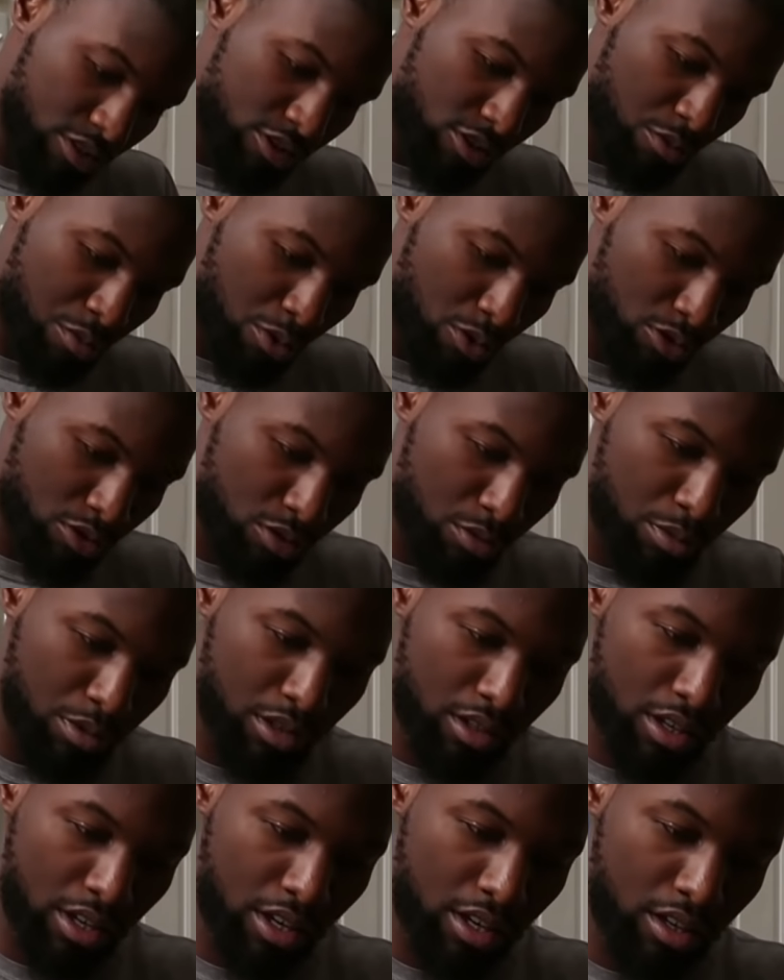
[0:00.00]
are supposed to
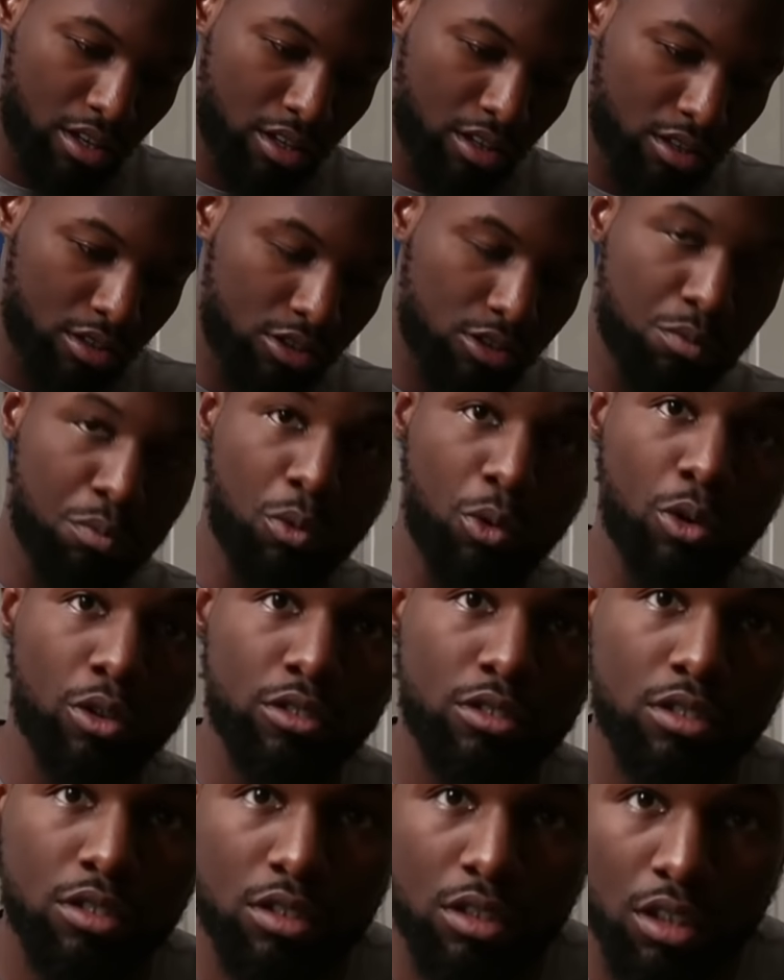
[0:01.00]
be a
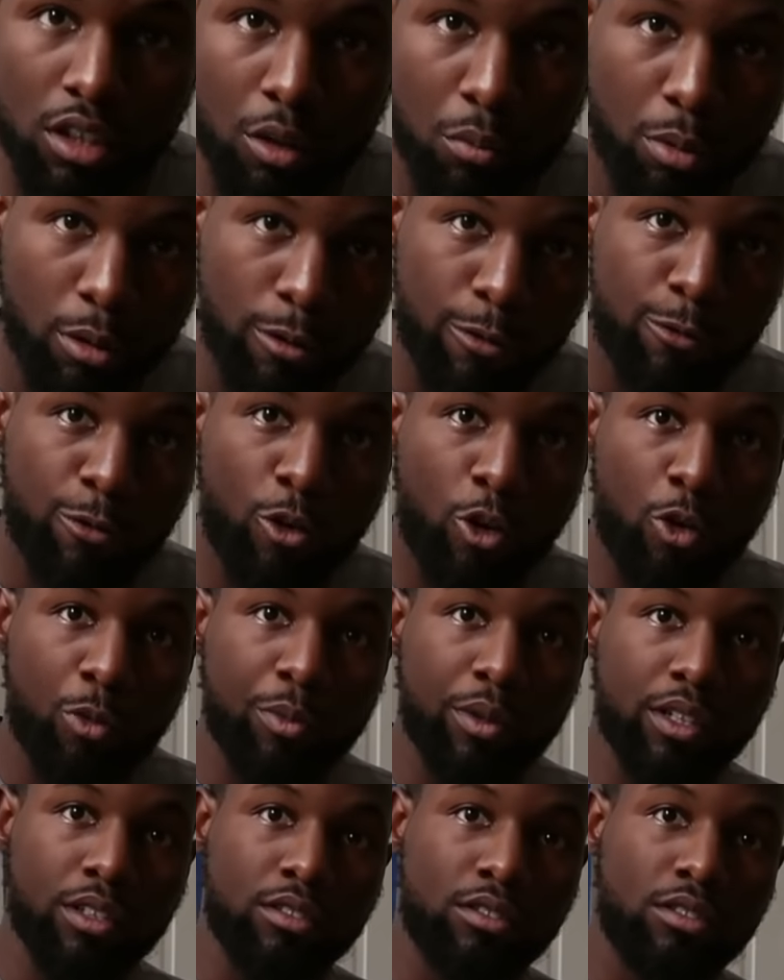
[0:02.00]
sports
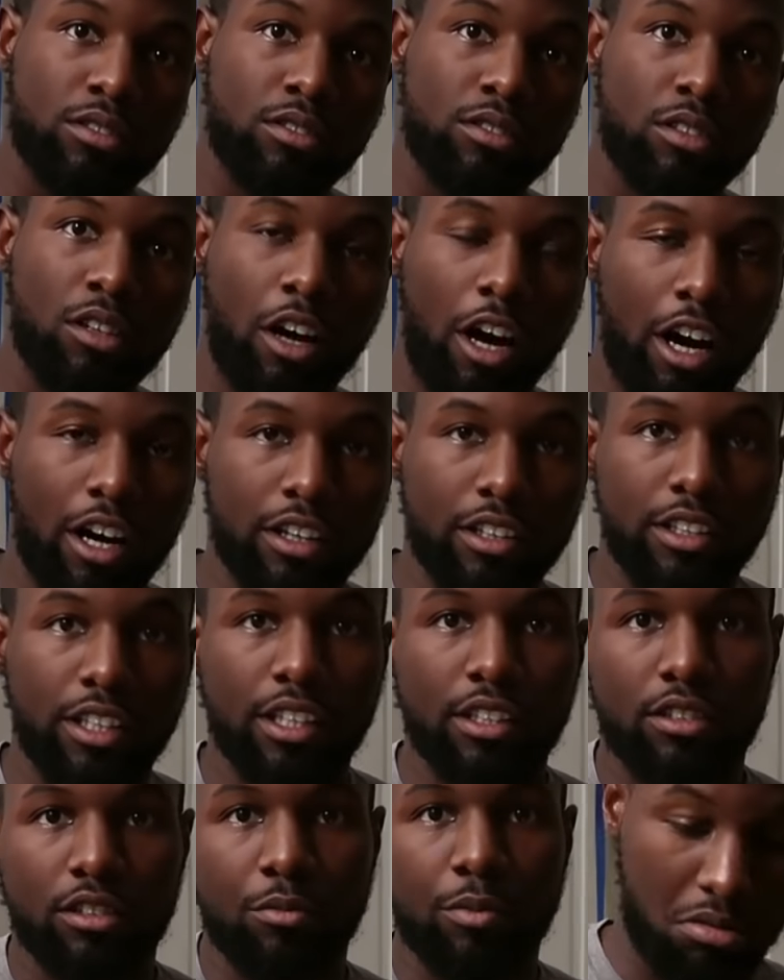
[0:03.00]
Performance
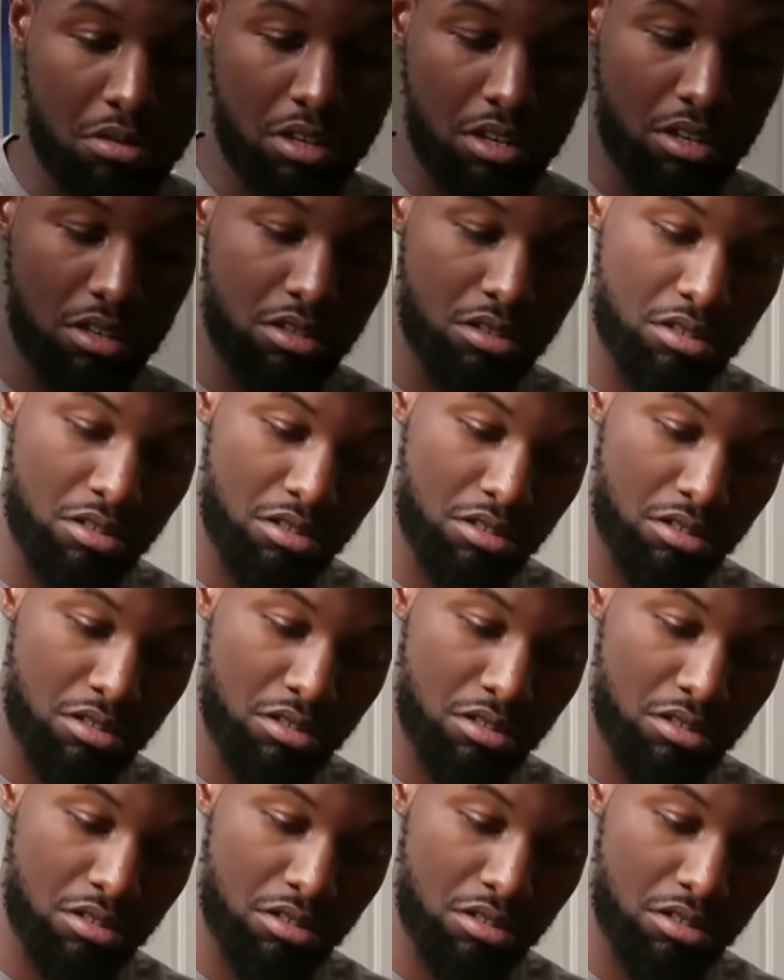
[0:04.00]
Edition, okay?